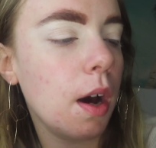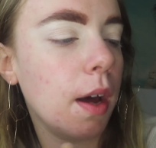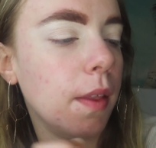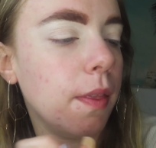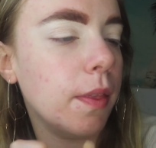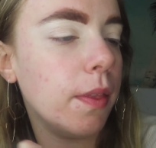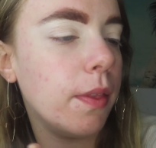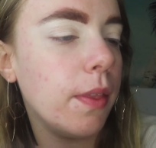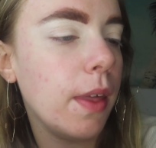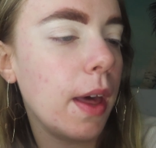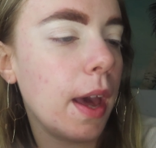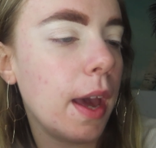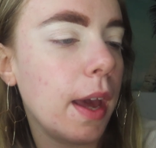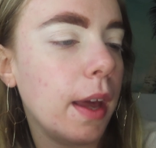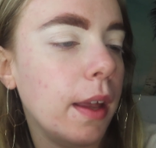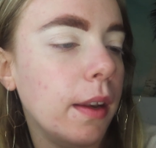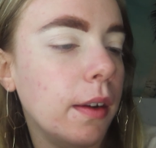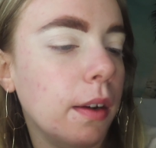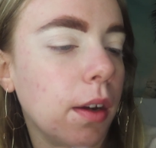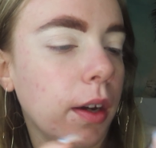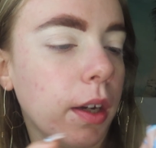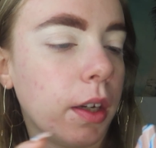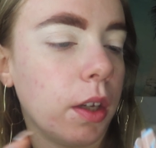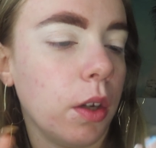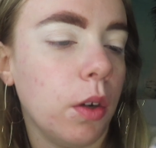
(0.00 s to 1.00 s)
and then
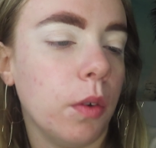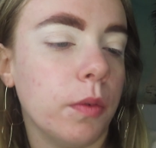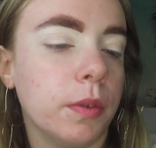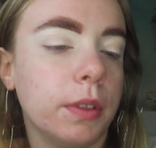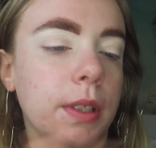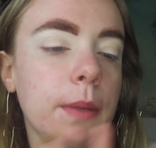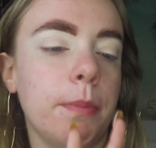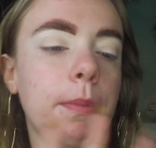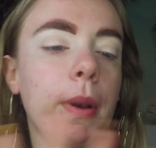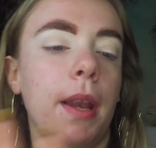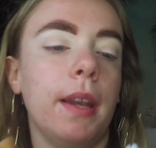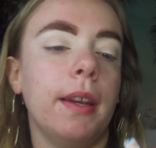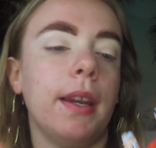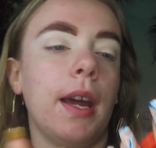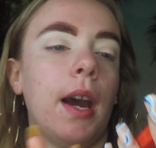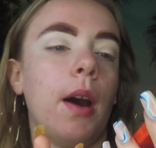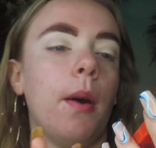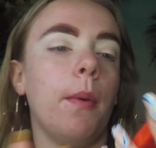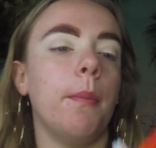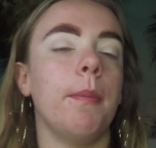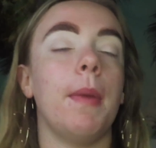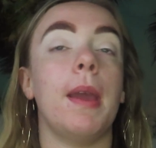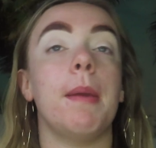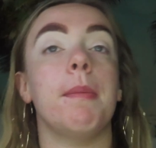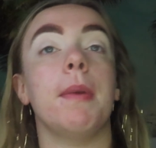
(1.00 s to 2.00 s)
I can obviously blend it
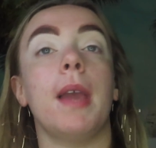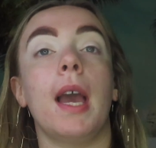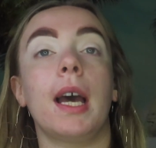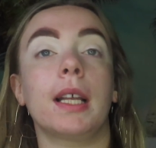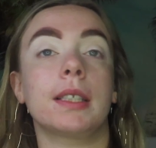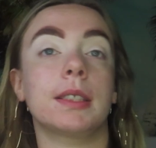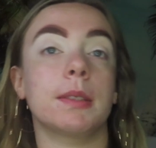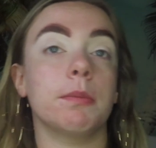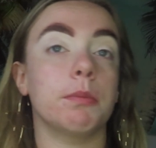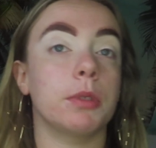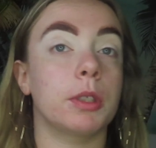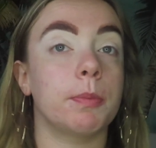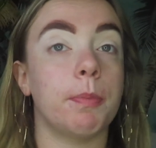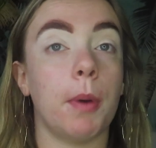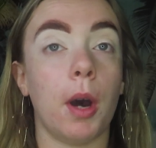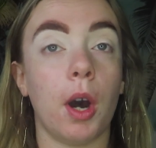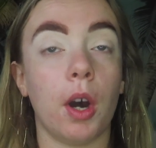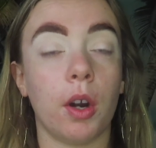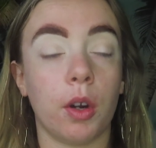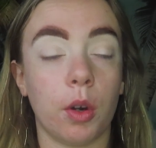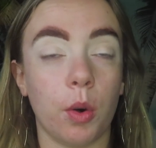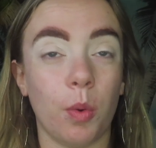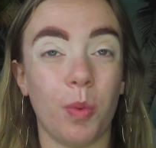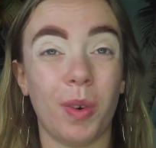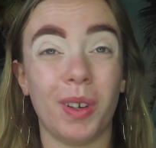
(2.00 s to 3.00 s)
out, maybe add some
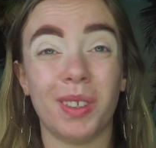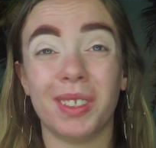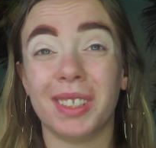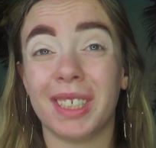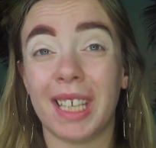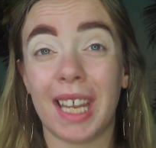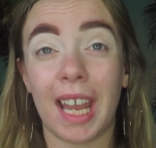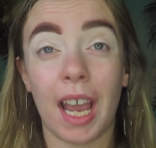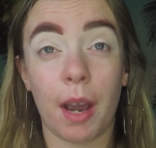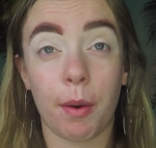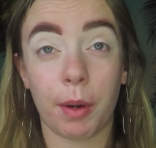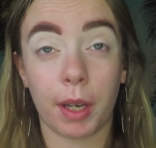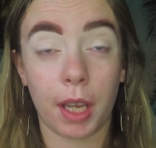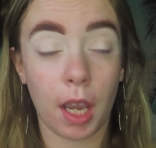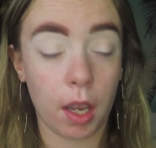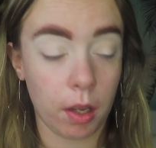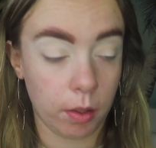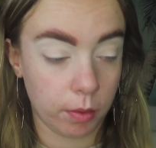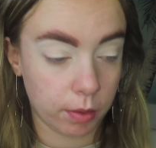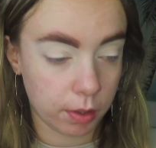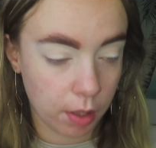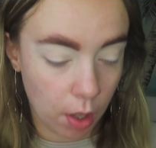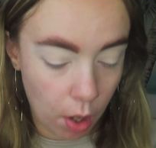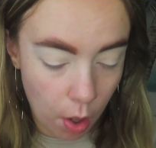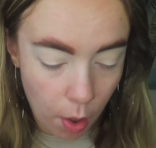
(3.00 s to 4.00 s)
sparkle. We'll see how it
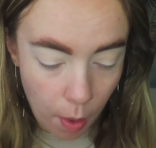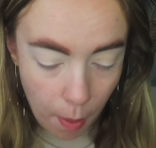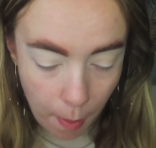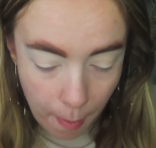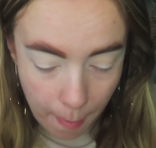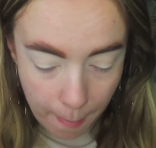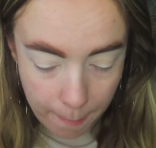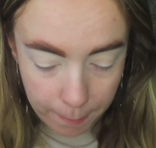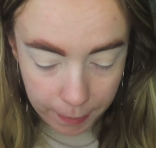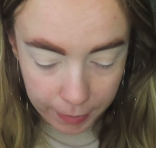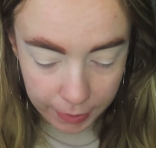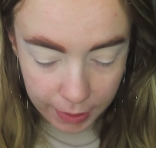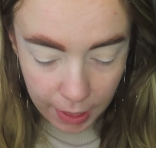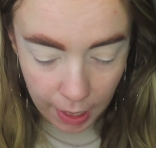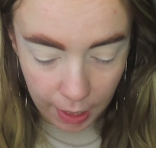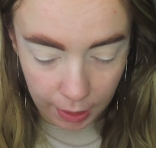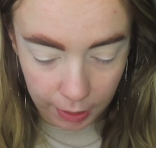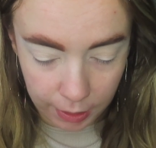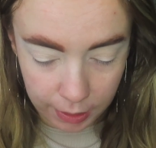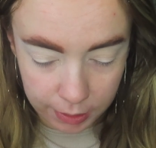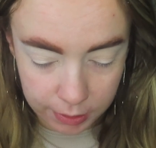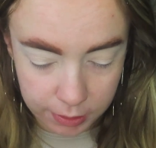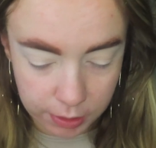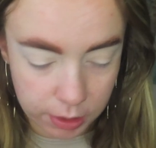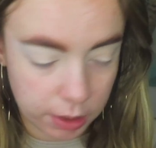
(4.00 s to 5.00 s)
goes. But yeah,
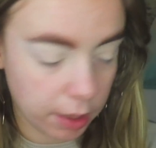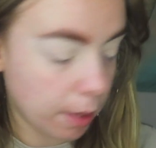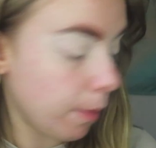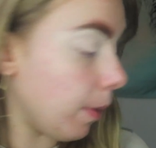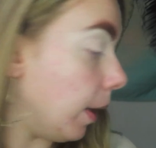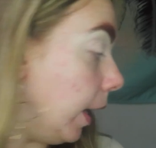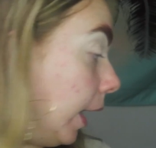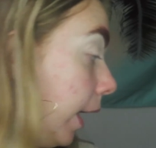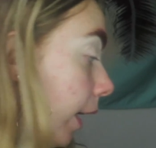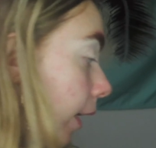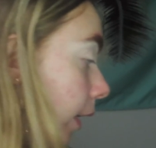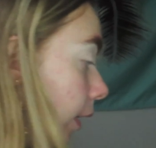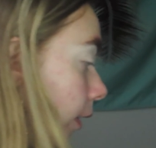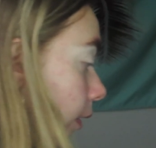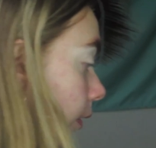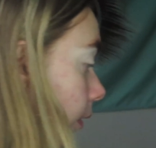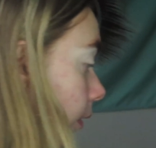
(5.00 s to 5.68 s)
let's do it.